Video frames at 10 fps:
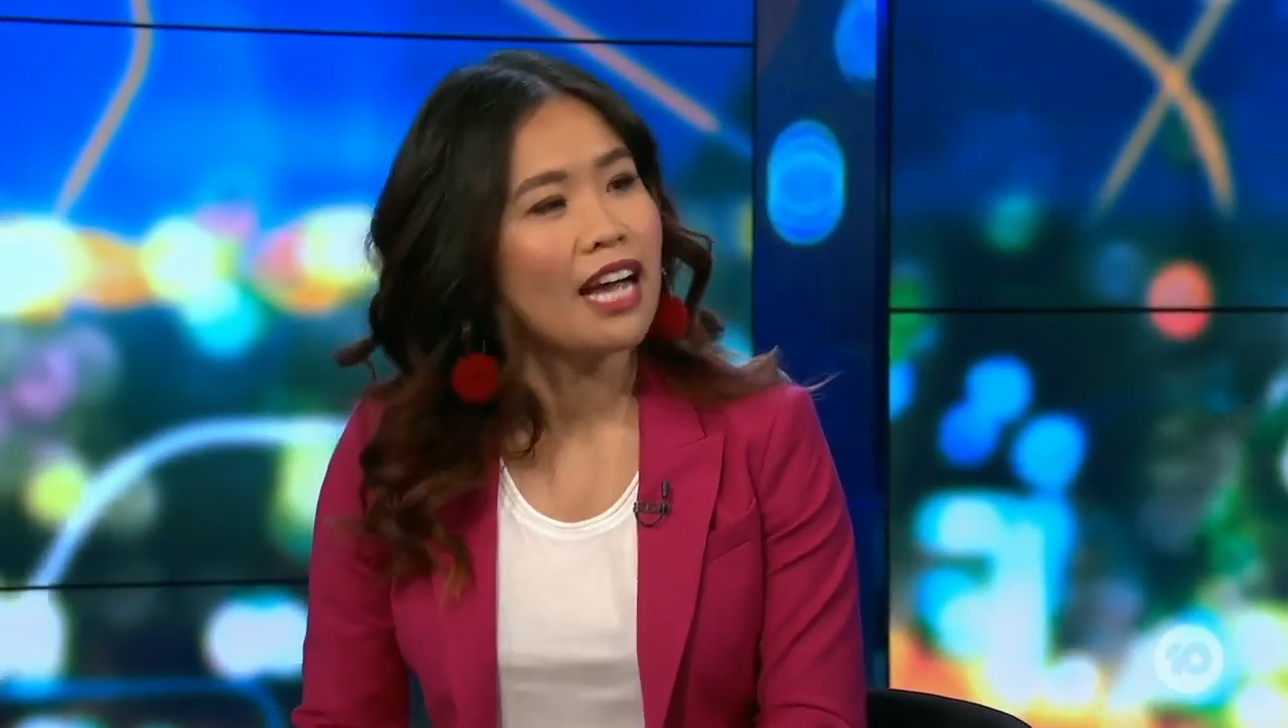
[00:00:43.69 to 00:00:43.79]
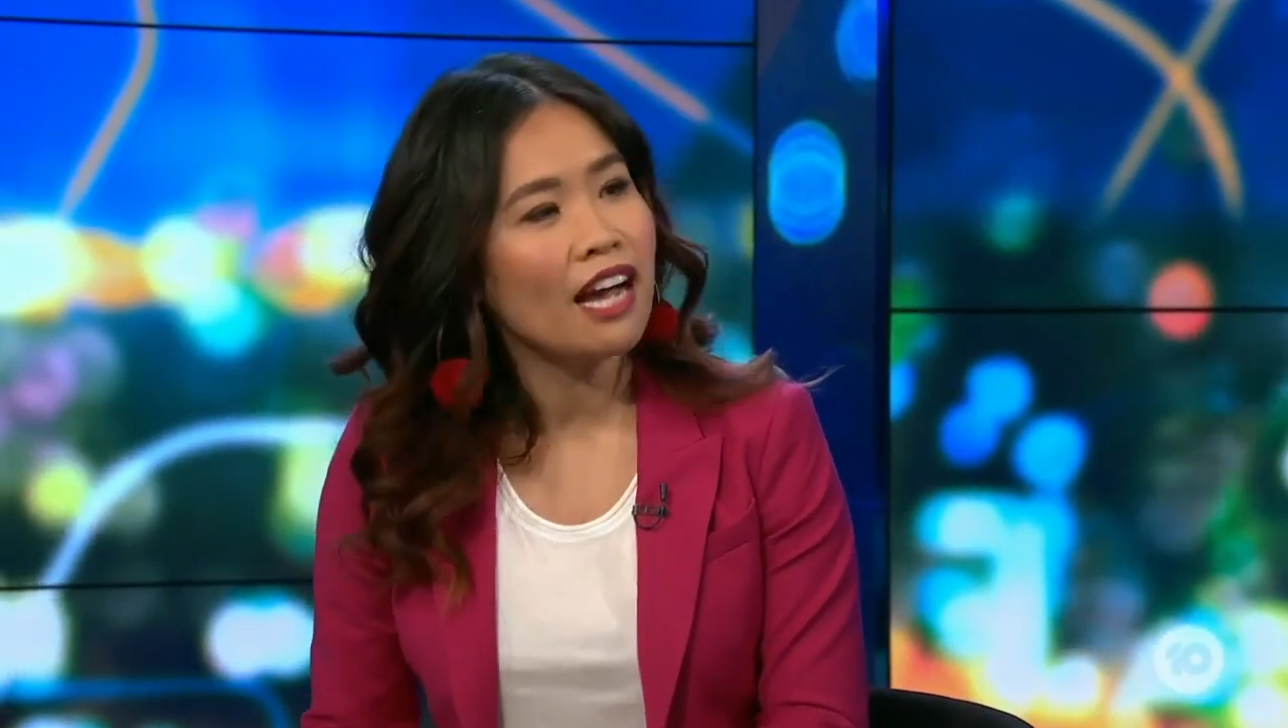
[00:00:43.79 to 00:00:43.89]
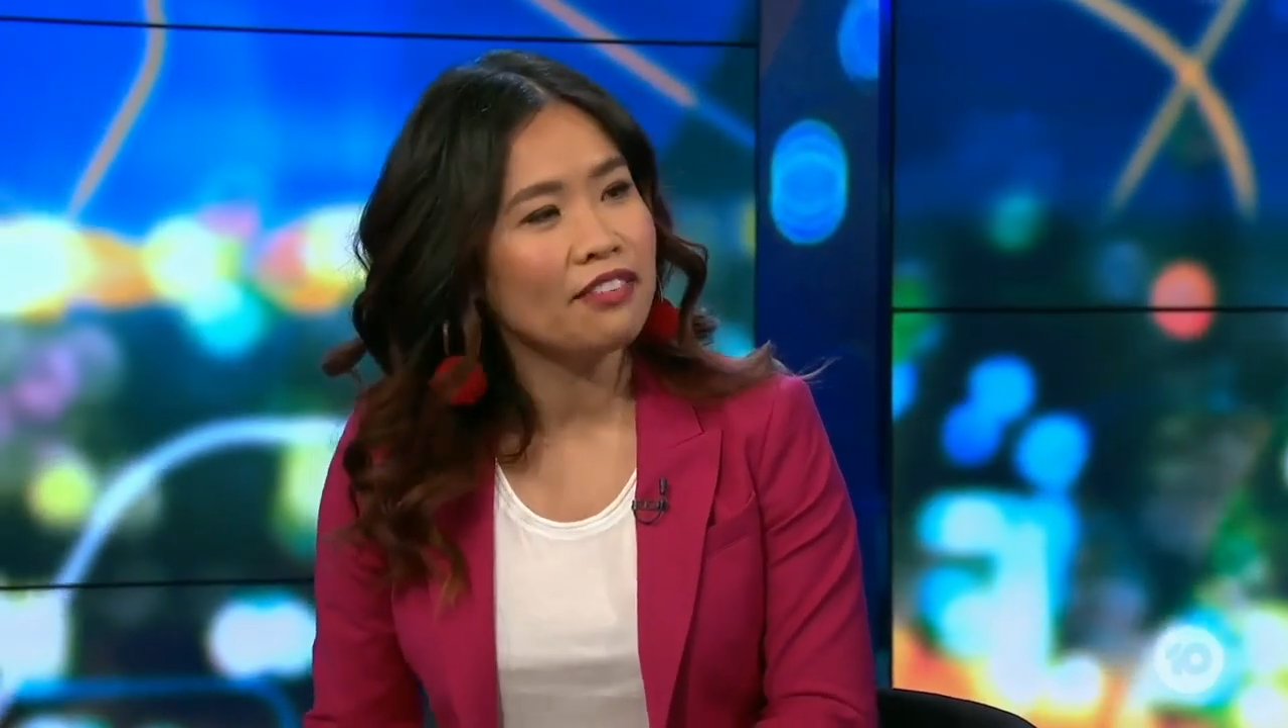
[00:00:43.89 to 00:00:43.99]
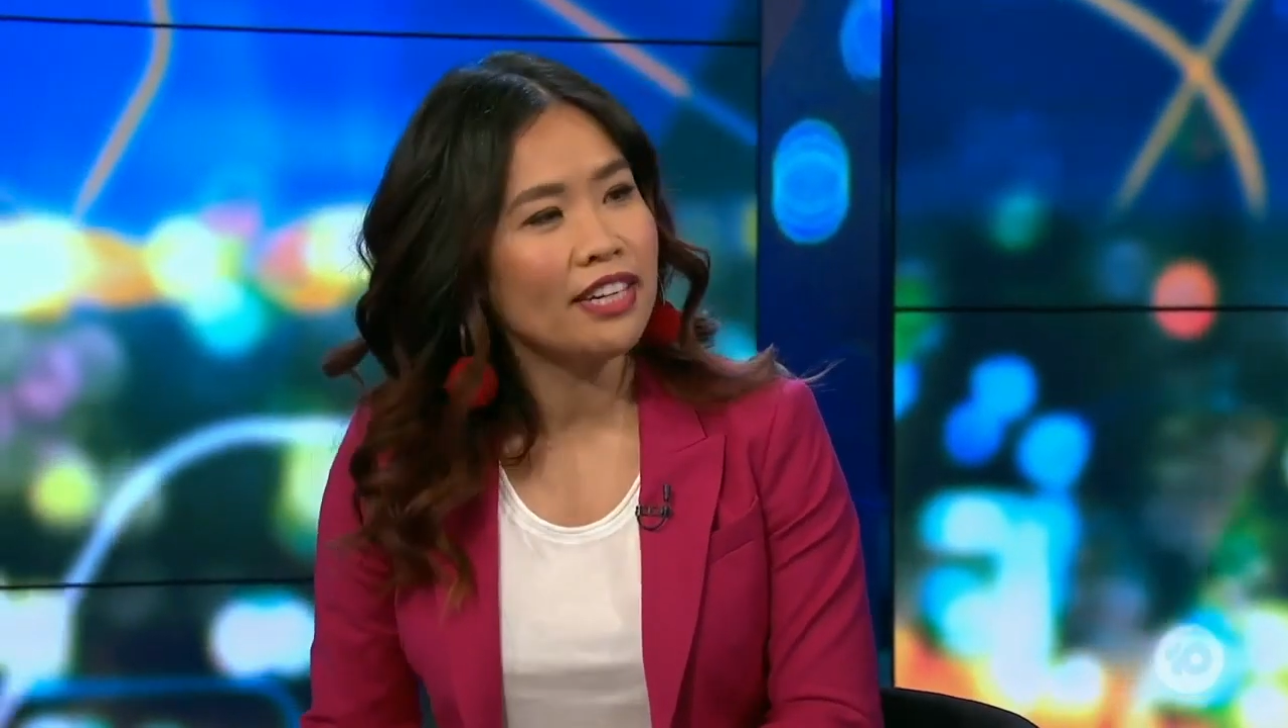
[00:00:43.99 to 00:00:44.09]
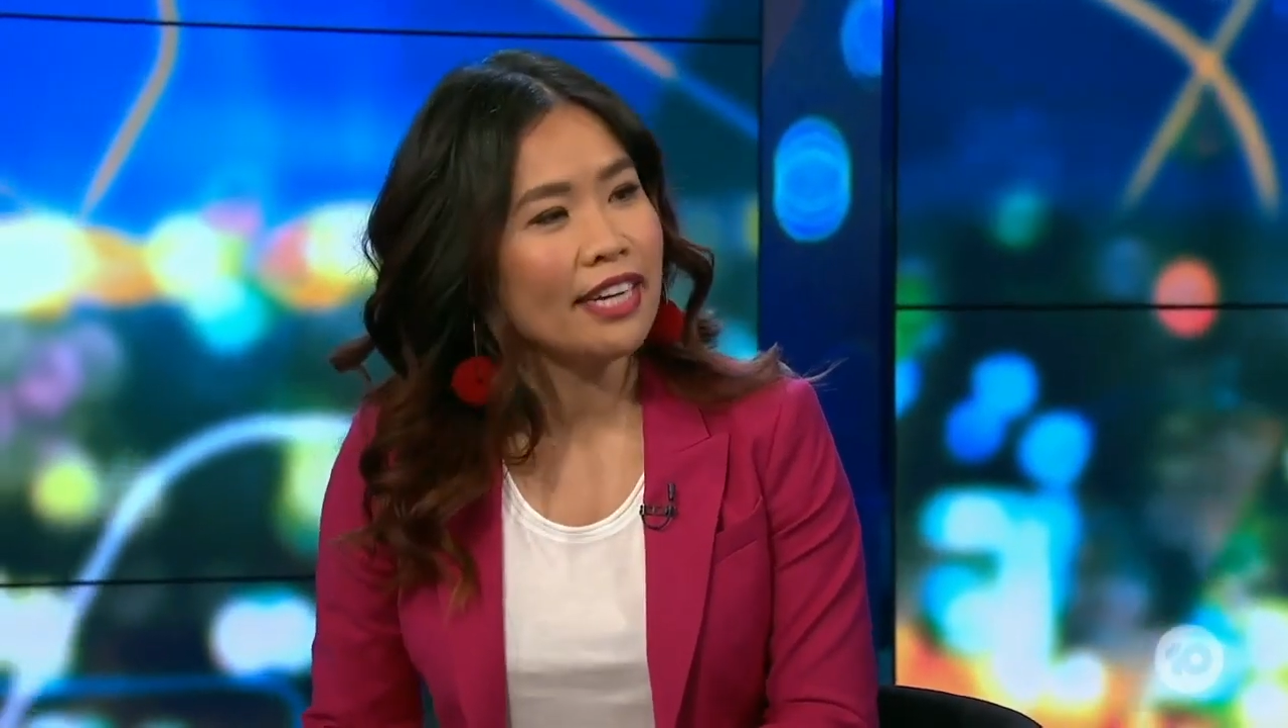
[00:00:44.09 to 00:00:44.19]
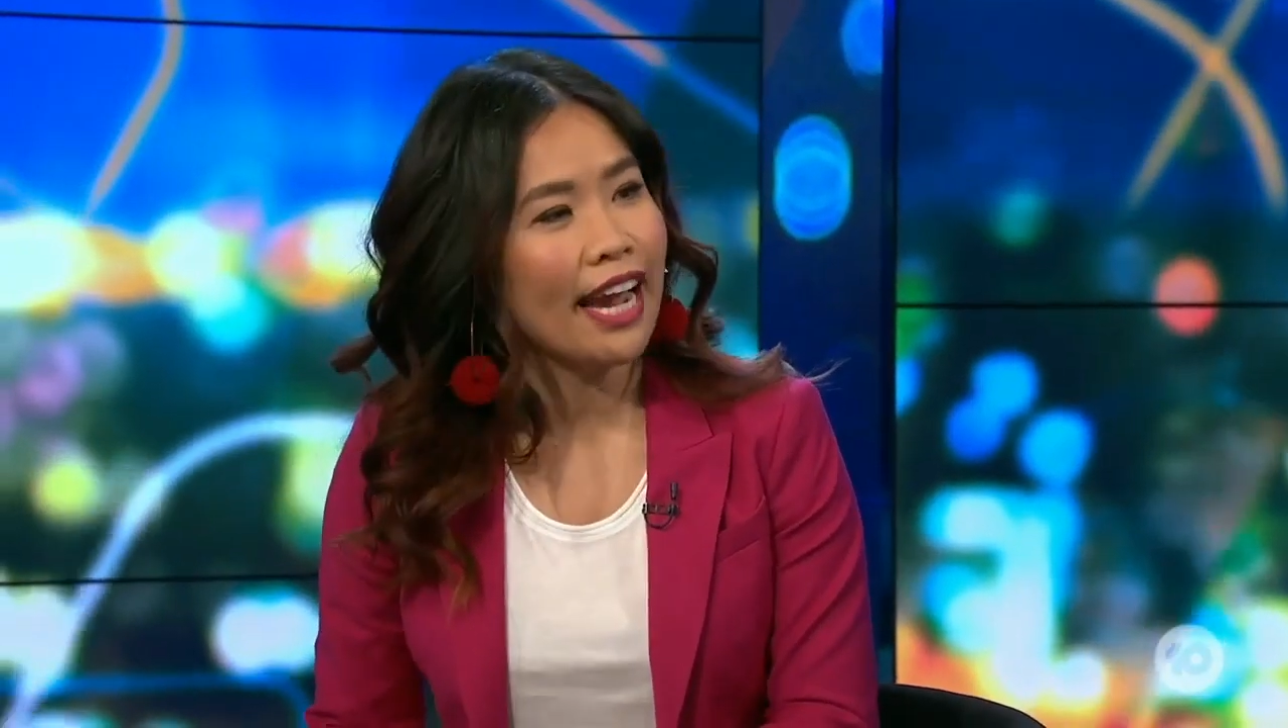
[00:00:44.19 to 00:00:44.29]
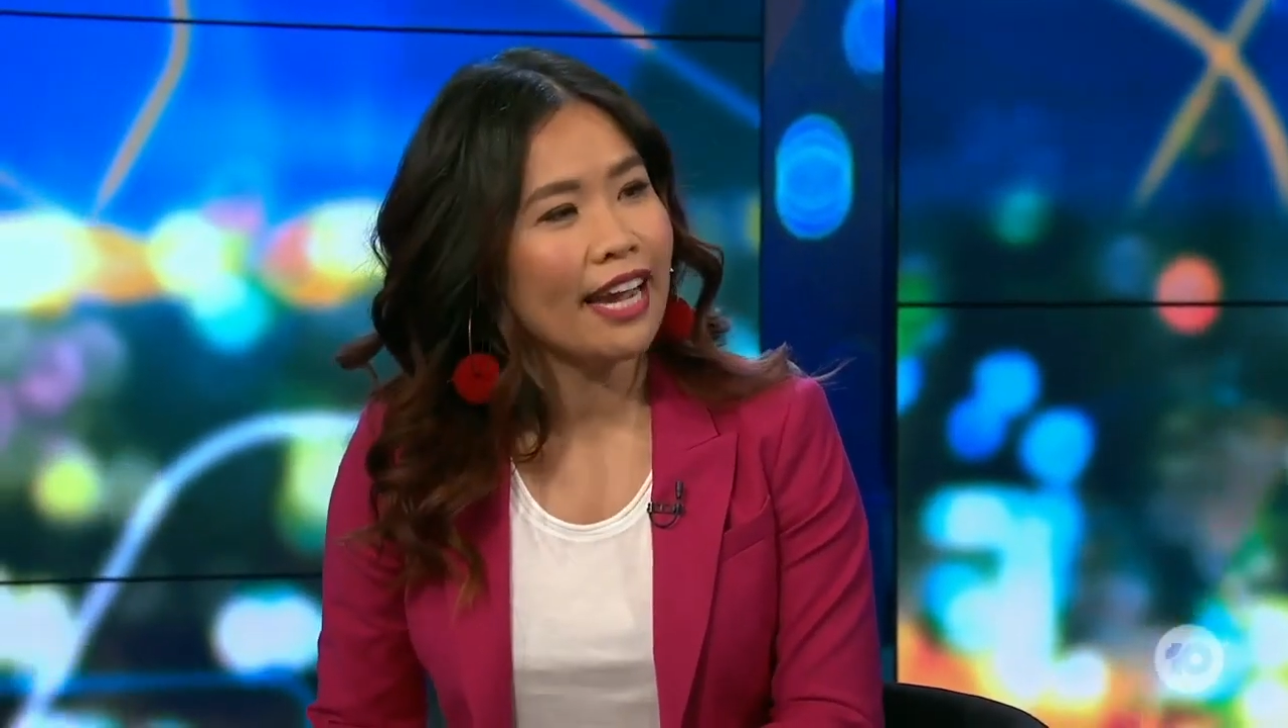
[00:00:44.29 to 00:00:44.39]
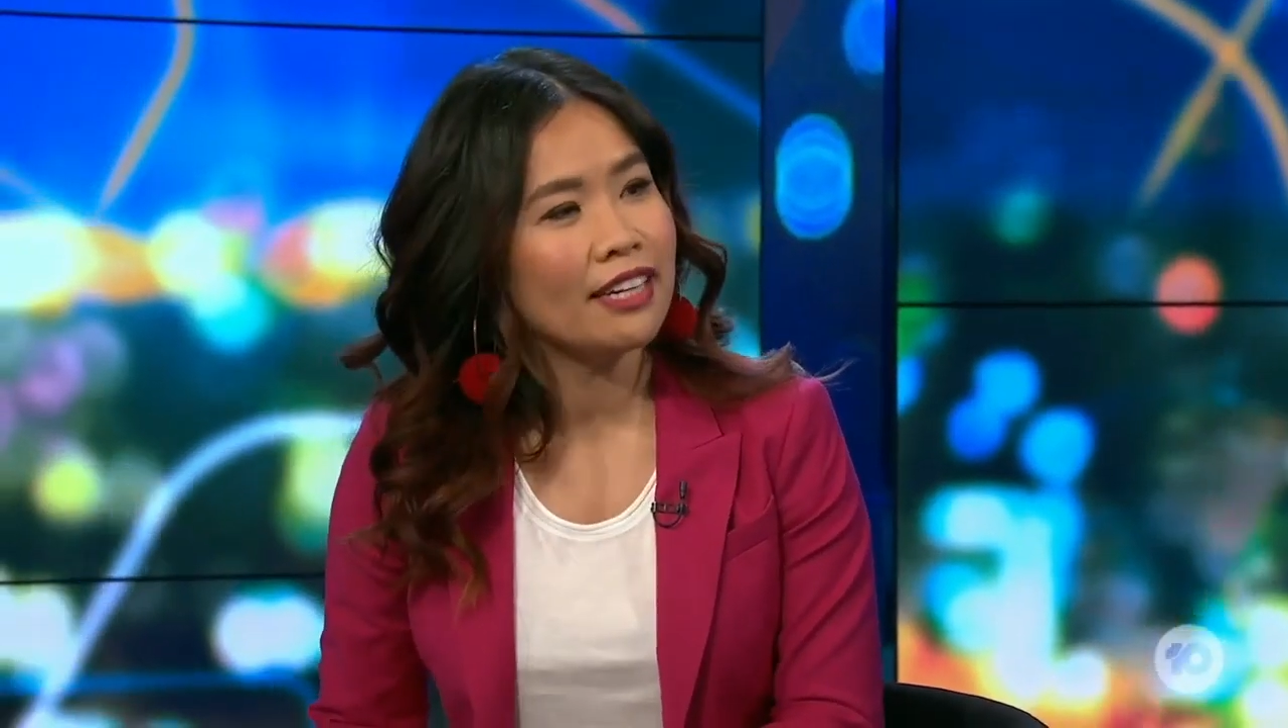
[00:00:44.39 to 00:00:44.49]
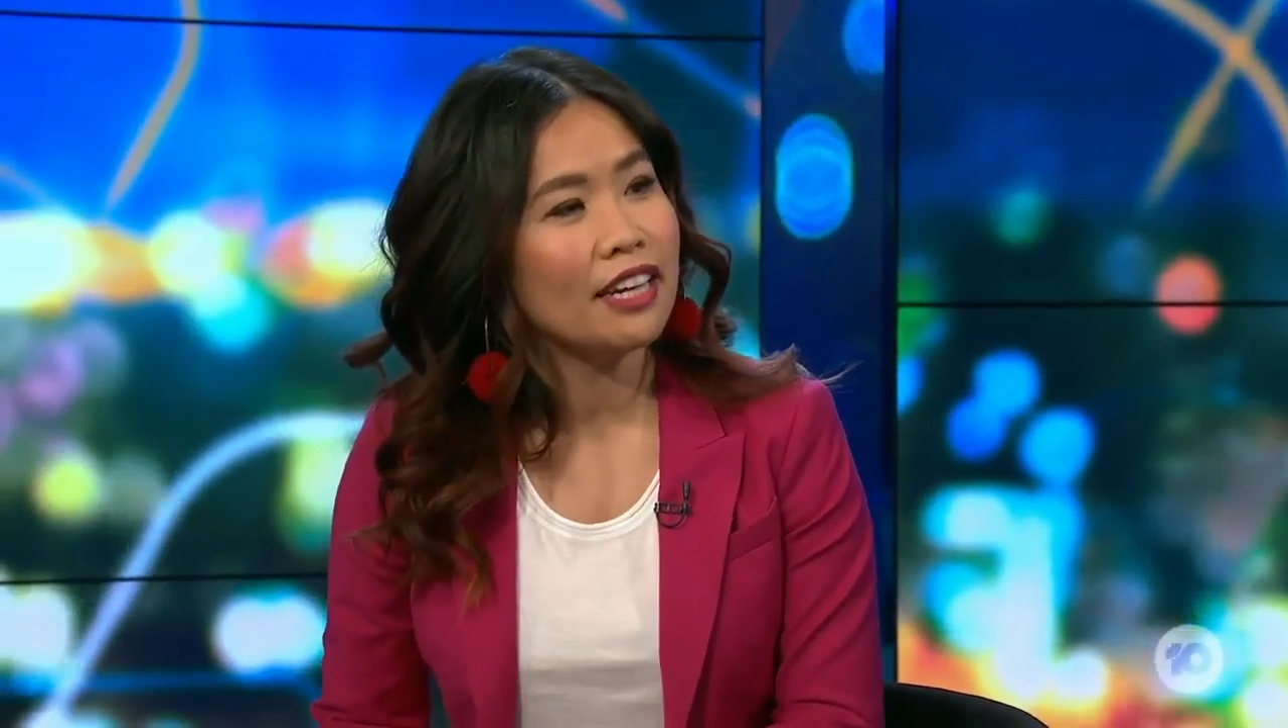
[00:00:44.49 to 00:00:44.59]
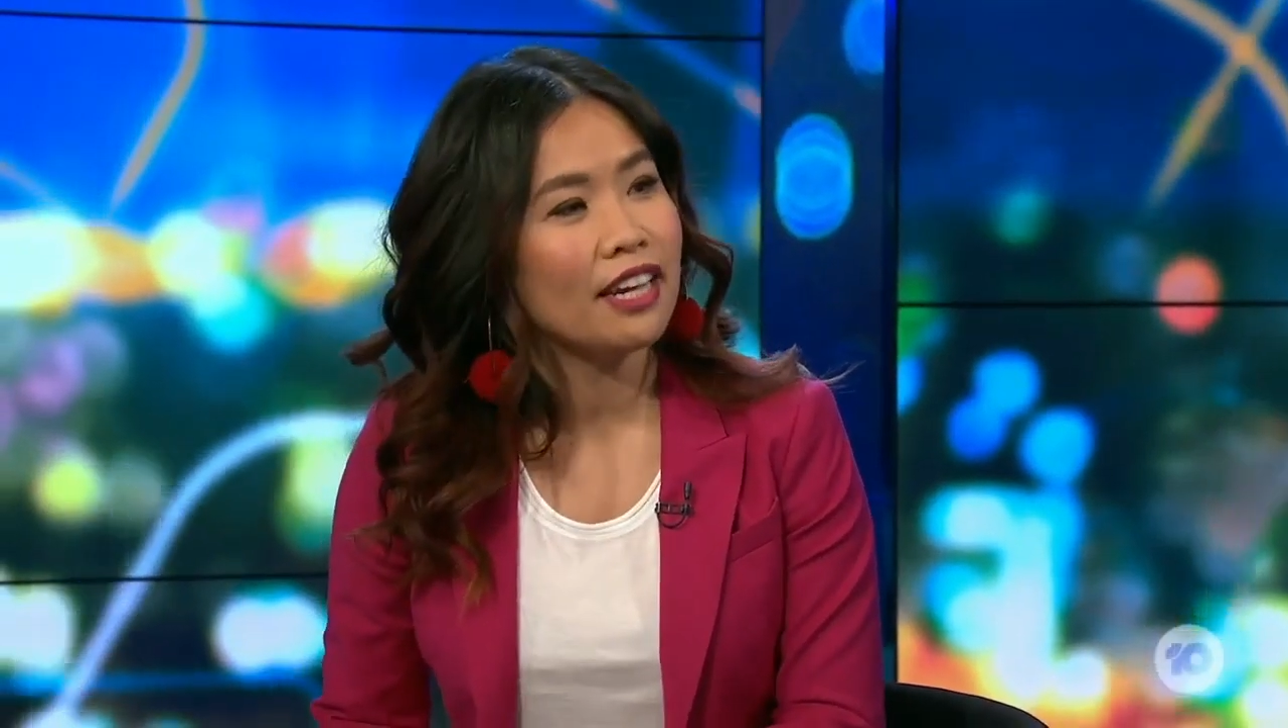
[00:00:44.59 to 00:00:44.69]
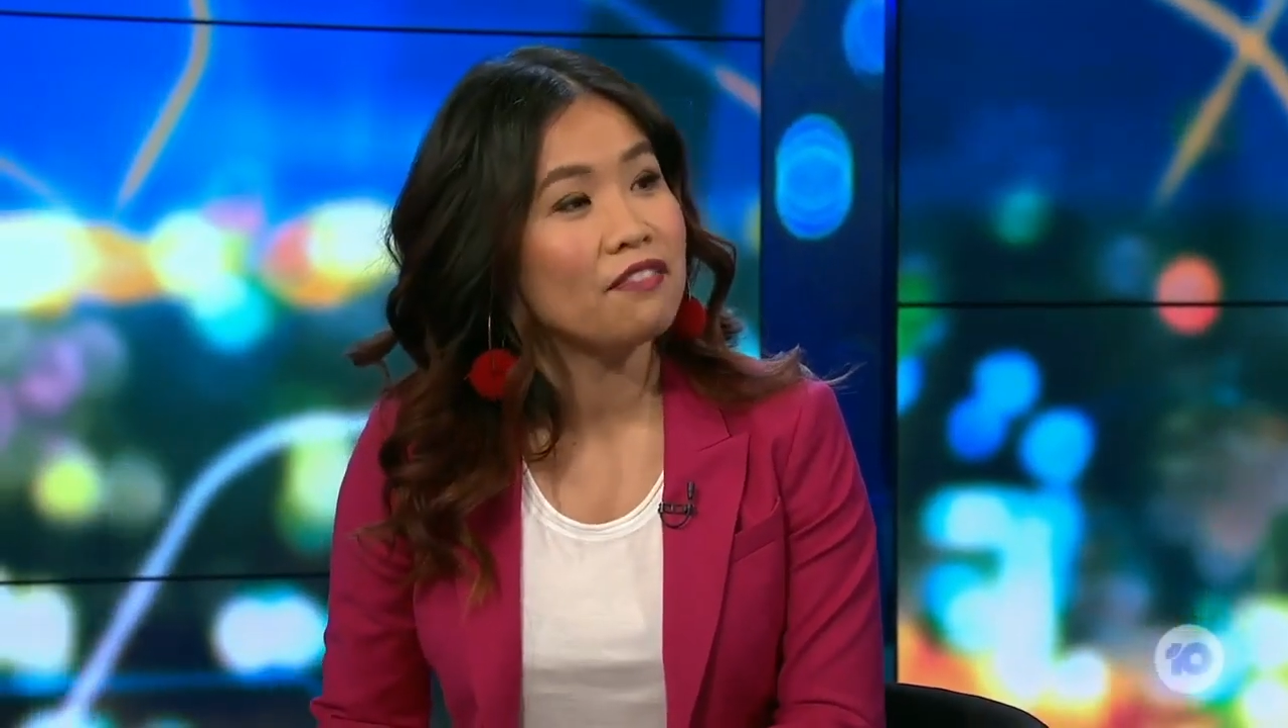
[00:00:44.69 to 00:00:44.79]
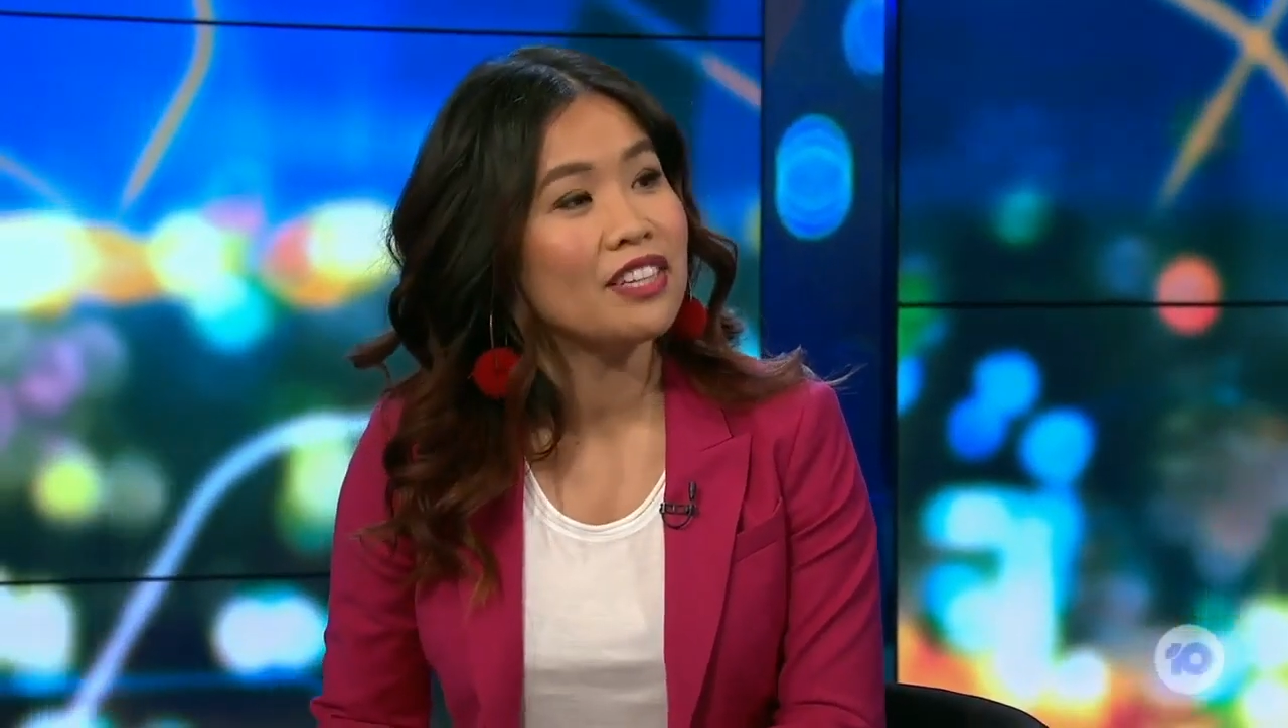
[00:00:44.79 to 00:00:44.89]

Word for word: laughing and okay.